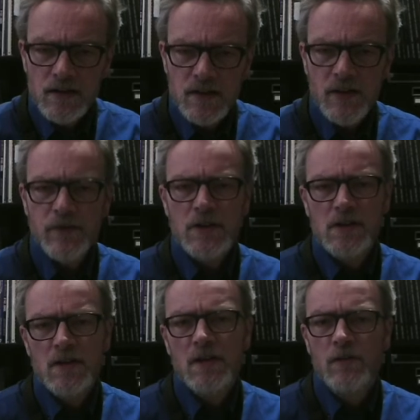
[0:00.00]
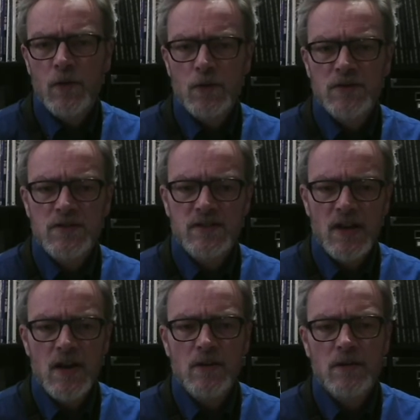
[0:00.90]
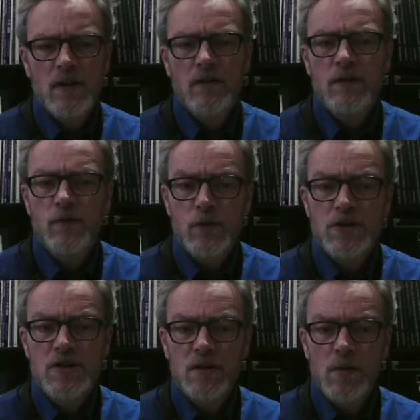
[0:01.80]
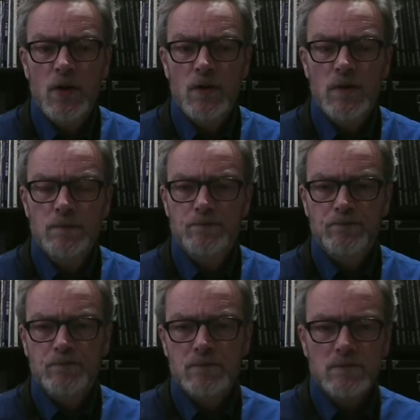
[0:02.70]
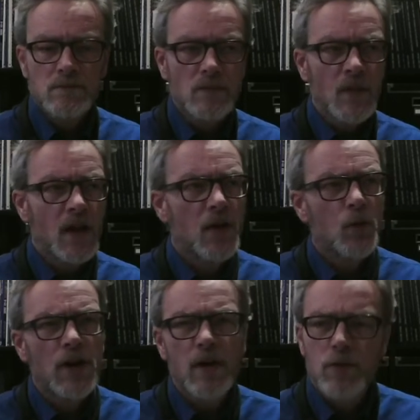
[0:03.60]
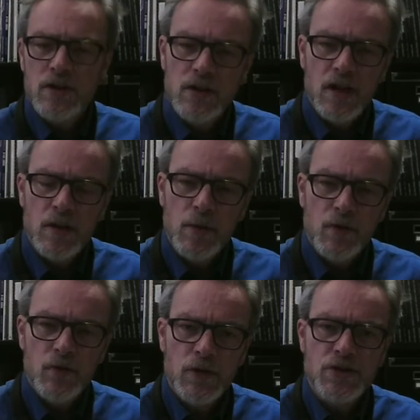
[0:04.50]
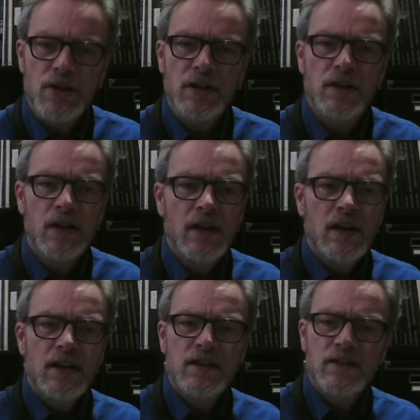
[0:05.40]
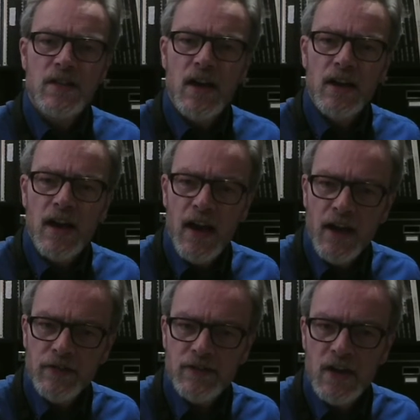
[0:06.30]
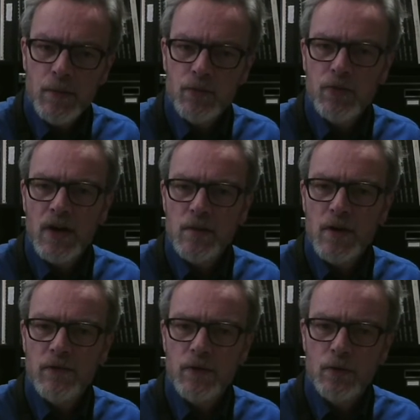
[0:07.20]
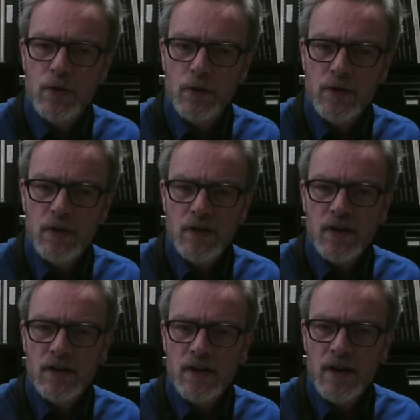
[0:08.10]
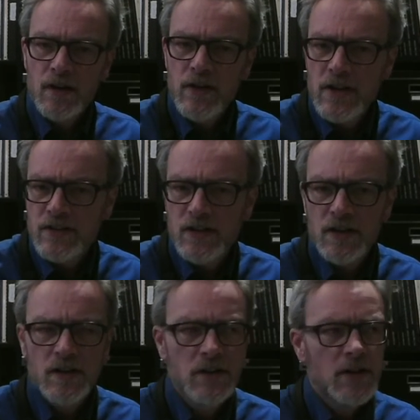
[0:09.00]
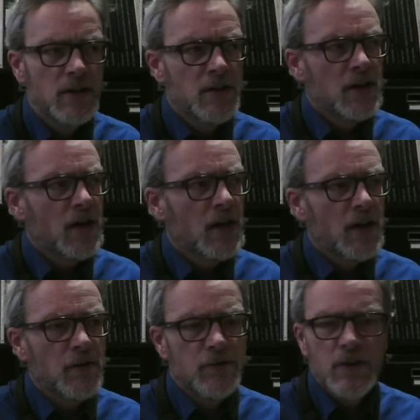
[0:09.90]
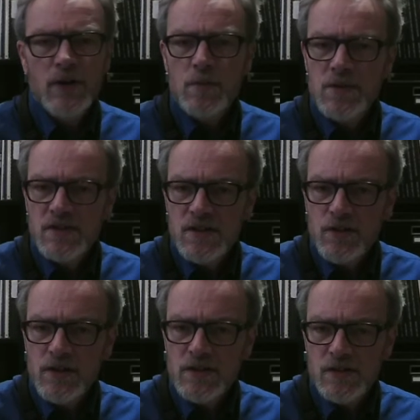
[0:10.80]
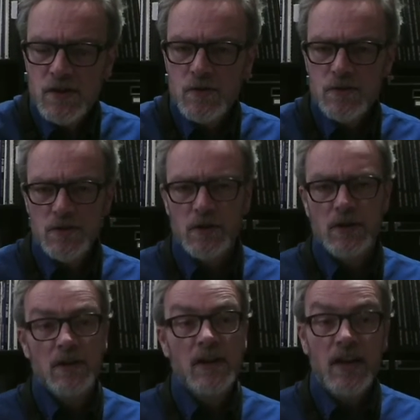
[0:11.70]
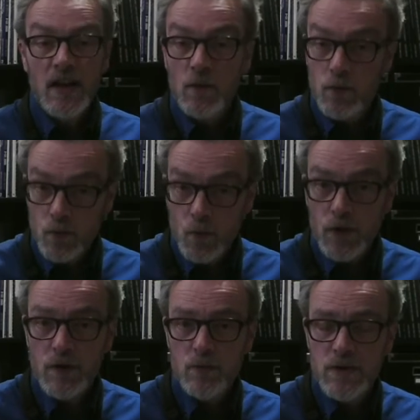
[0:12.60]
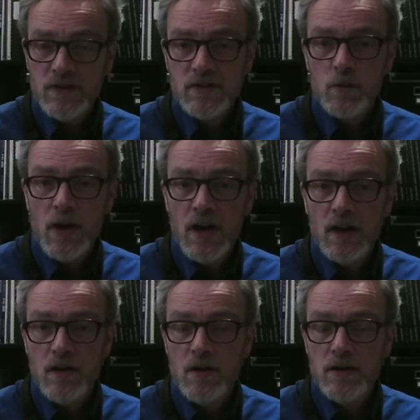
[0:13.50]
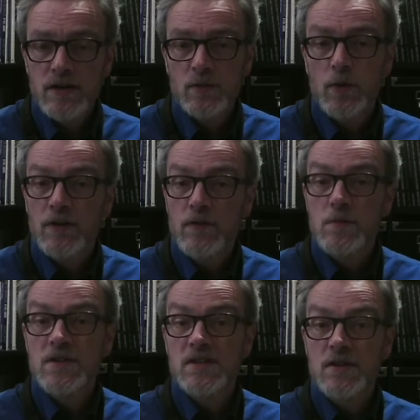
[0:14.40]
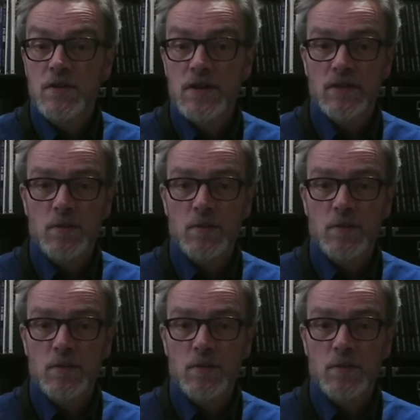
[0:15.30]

definitely evokes the sound of the Phrygian mode. And what I really like about Phrygian is that half step right above the root. It kind of has a, a very mysterious tone to it. Again, one of the reasons why I call this one of the mysterious